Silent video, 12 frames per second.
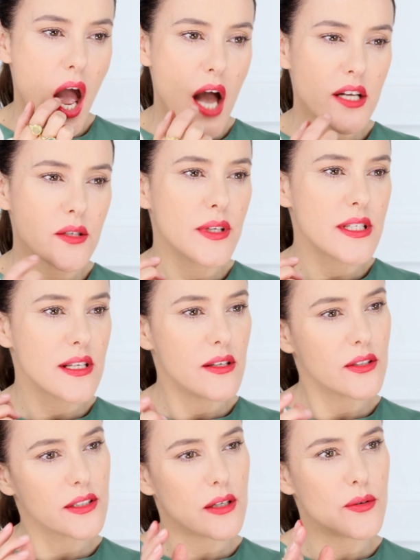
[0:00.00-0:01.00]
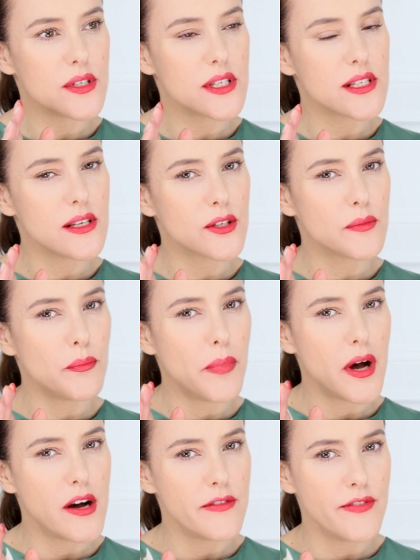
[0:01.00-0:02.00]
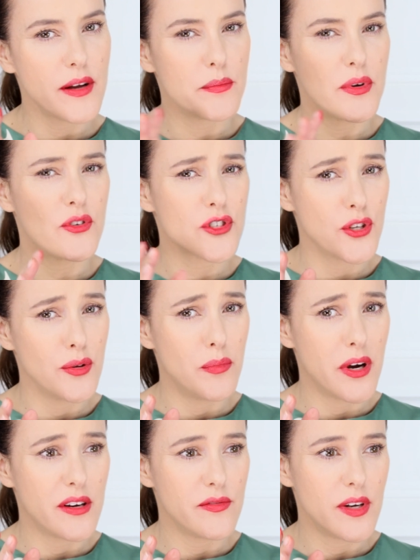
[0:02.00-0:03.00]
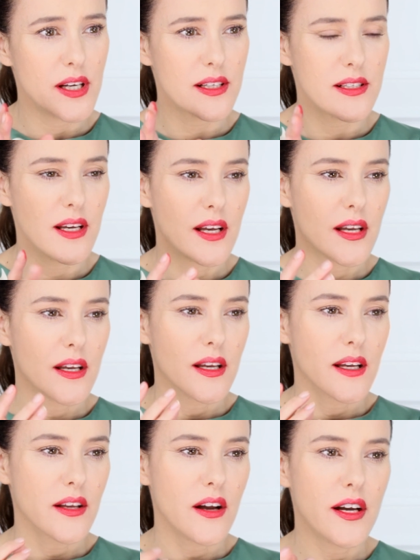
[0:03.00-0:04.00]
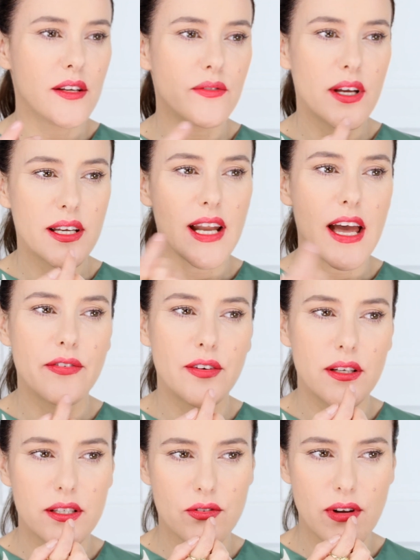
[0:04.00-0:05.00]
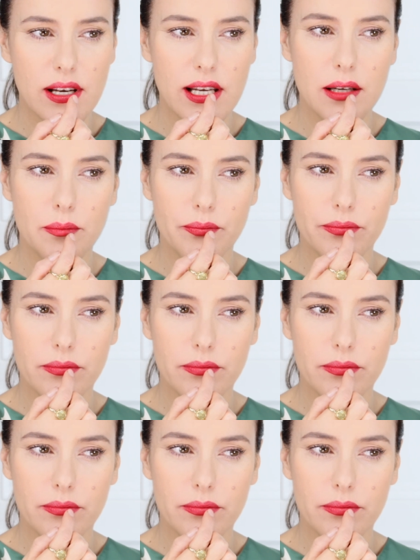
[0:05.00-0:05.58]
I don't want it to look, I want it to look perfect but not too perfect. Kind of like an effortless red lip.